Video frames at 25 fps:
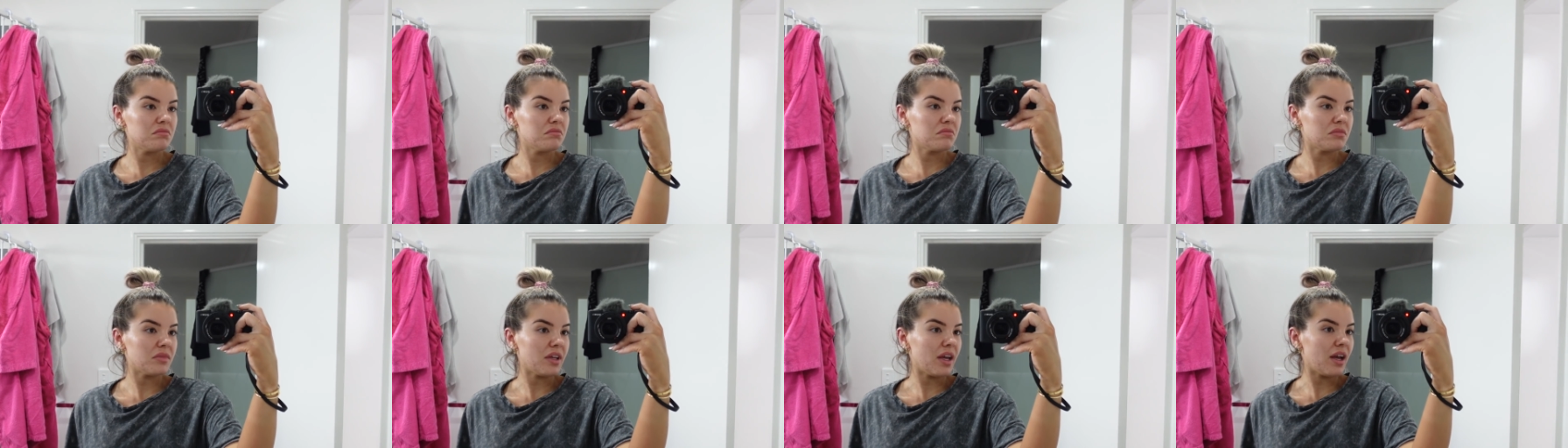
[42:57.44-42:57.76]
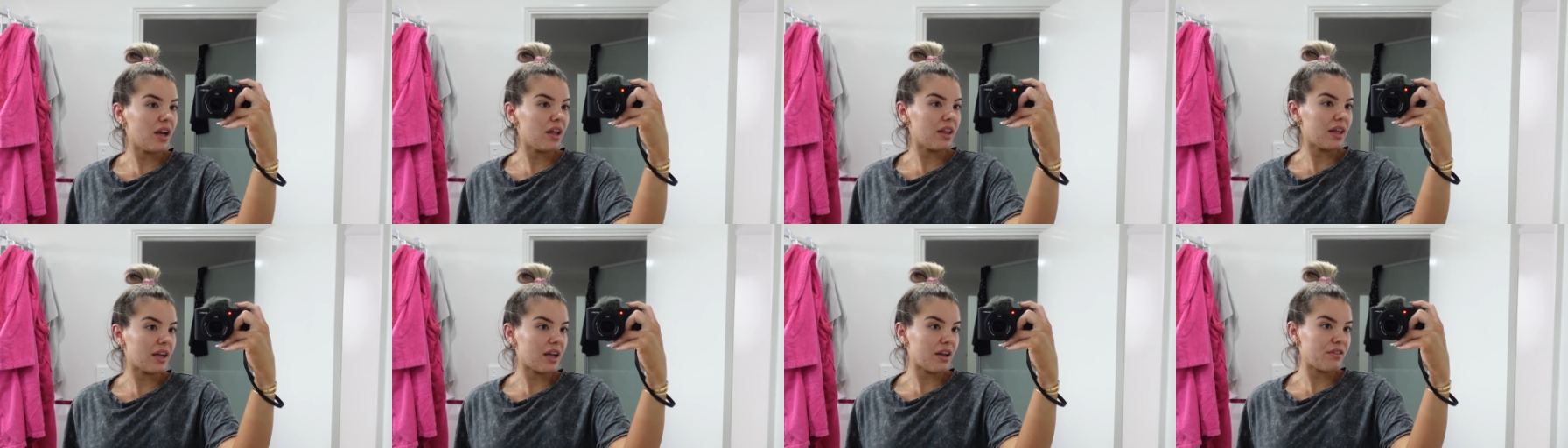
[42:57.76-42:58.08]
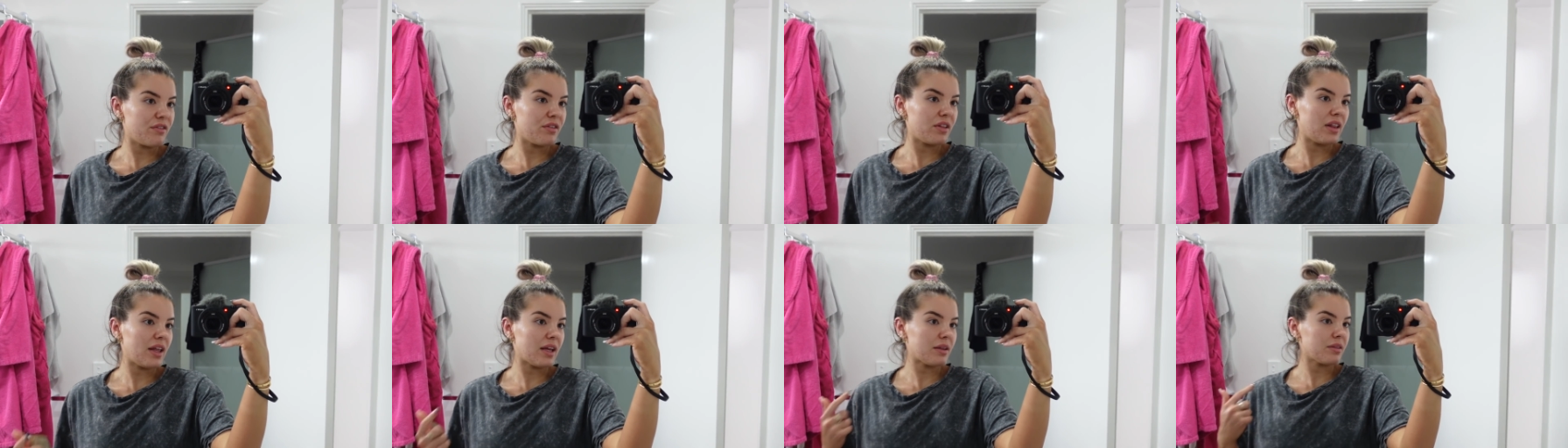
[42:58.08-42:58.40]
Yeah, like I
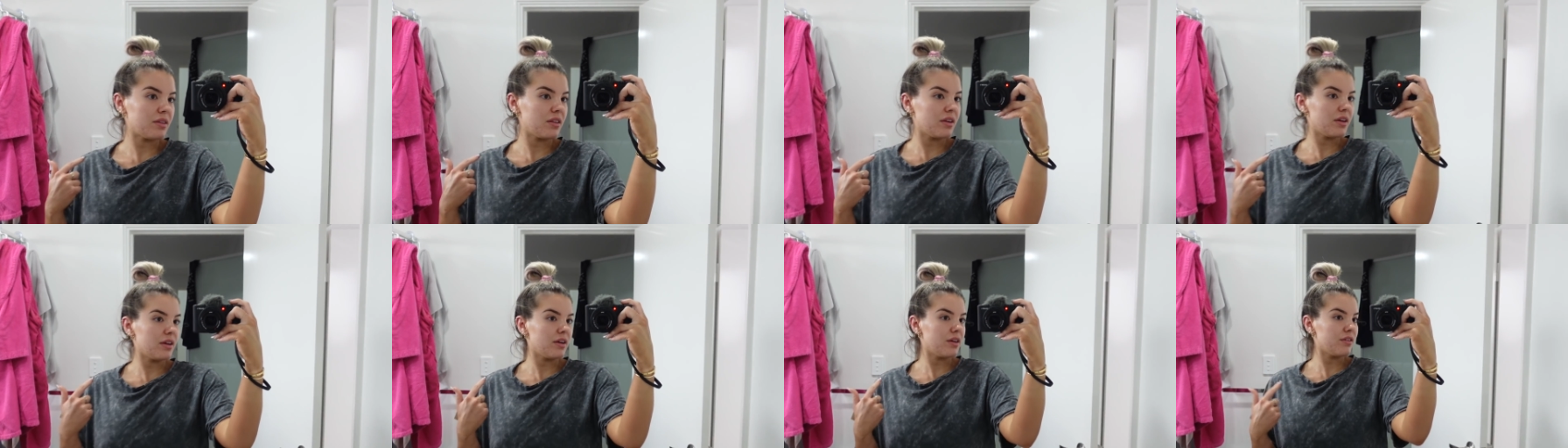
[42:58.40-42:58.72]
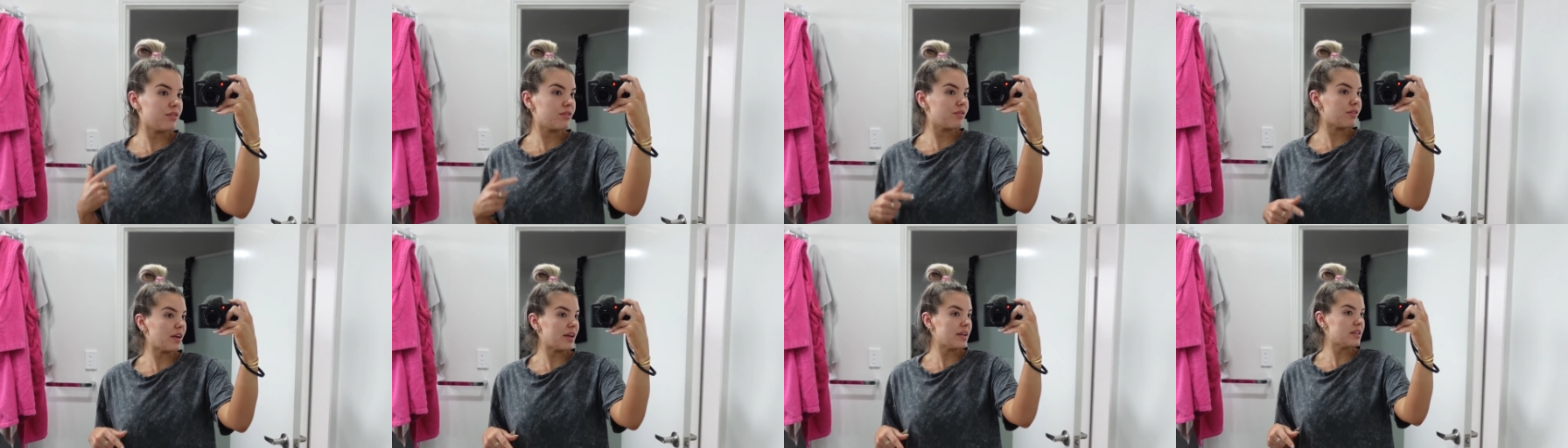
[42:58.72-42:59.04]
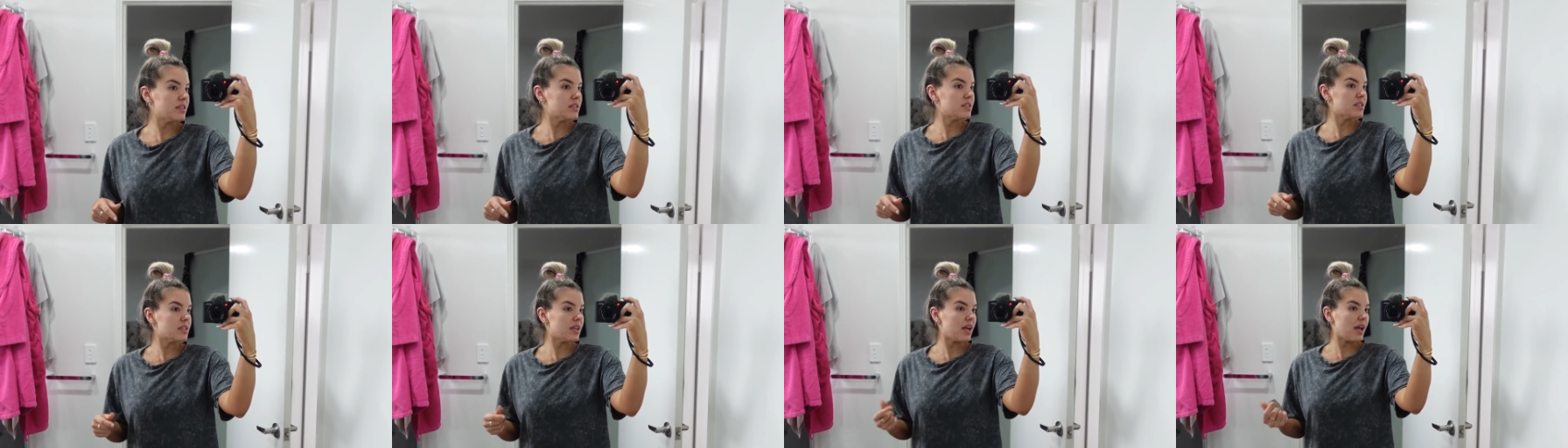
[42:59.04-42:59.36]
feel like the
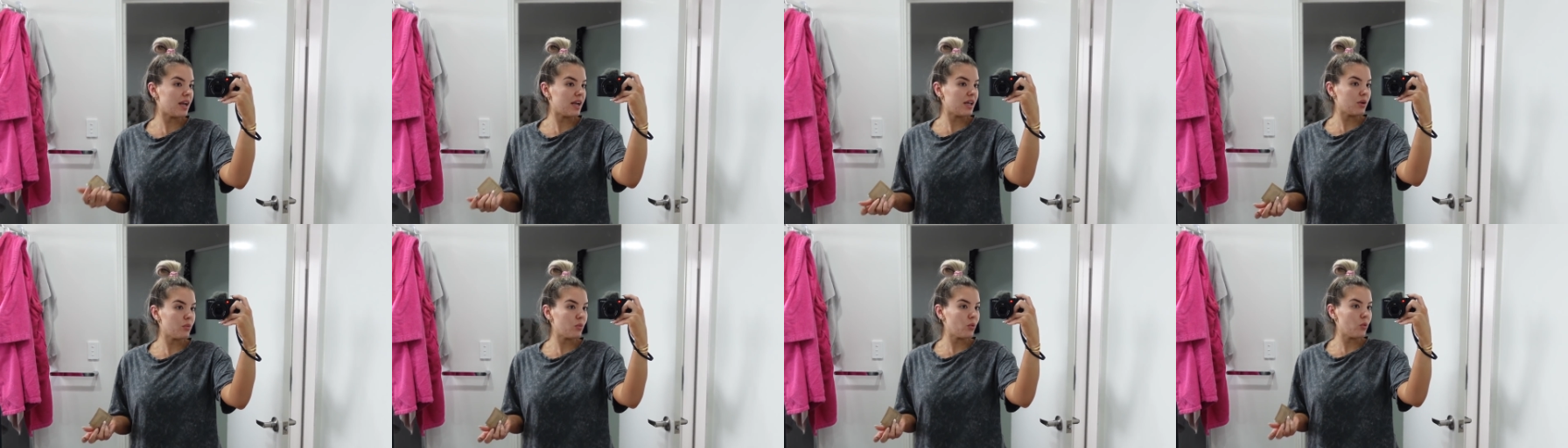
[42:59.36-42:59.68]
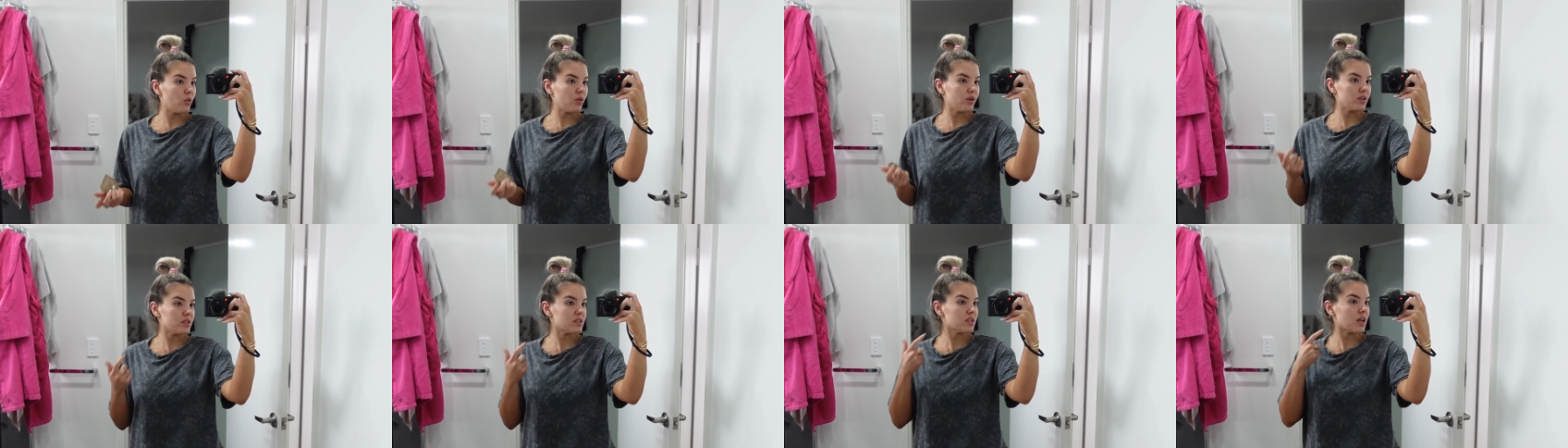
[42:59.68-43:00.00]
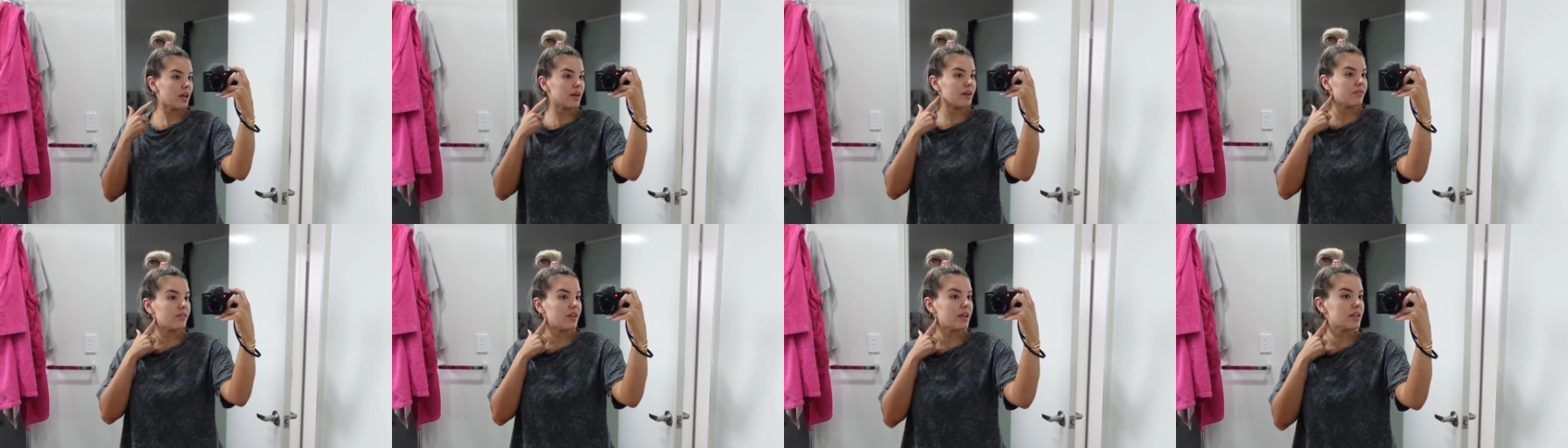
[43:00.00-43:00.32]
face tanning water's
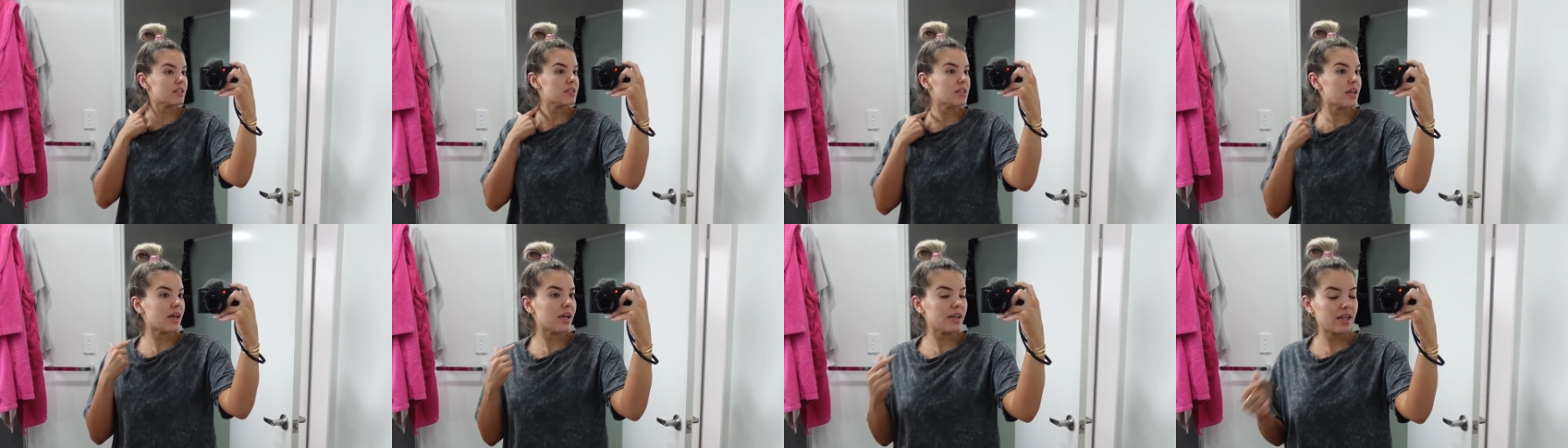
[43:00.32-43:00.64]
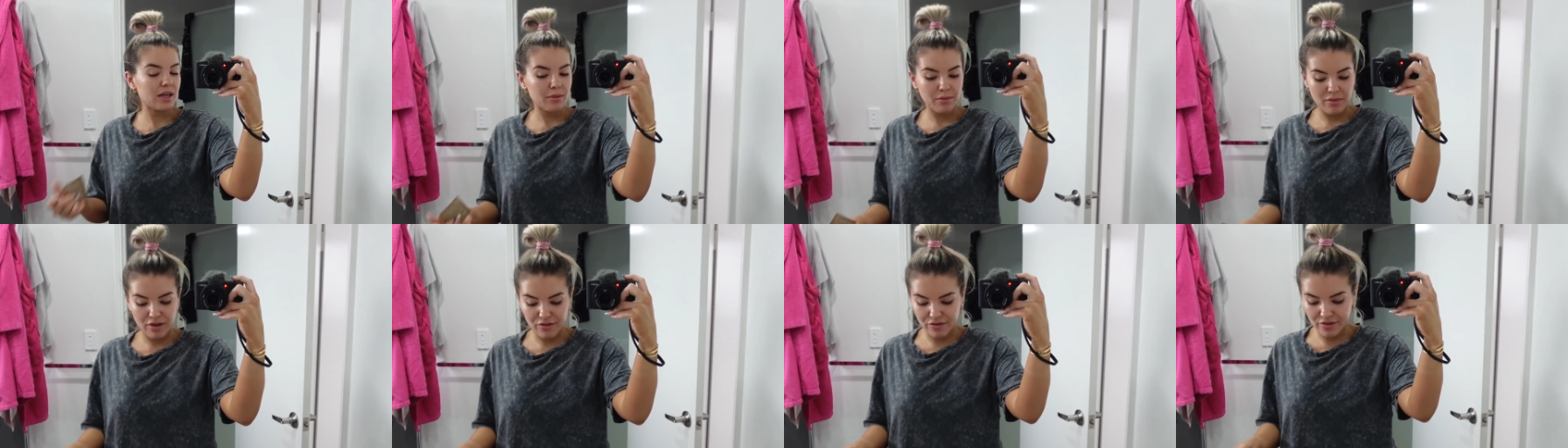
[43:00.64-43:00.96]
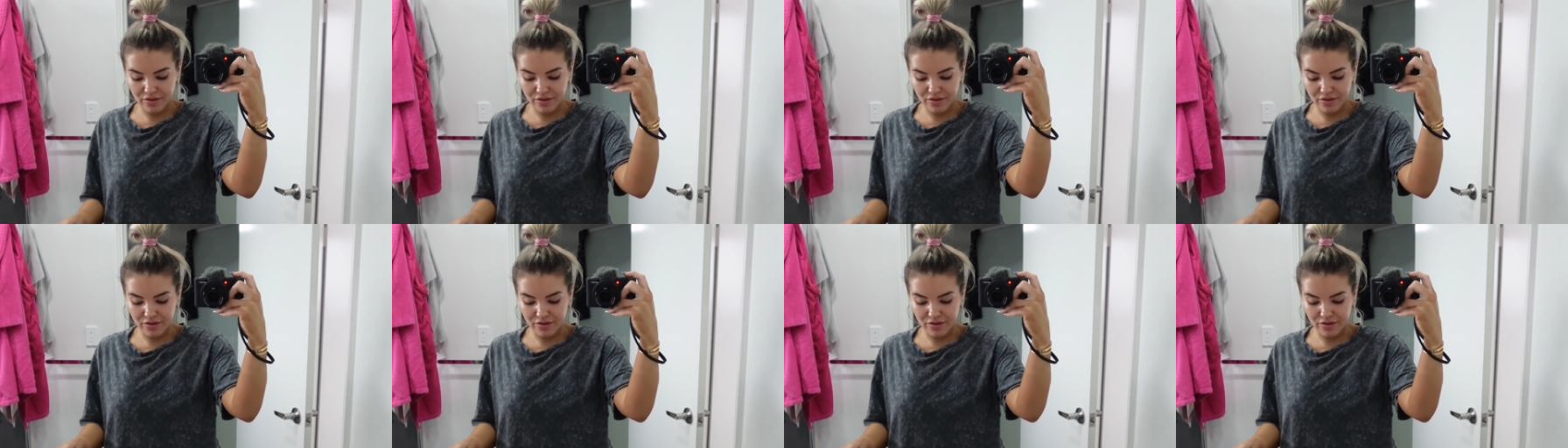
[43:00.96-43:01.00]
kind of like tanned up my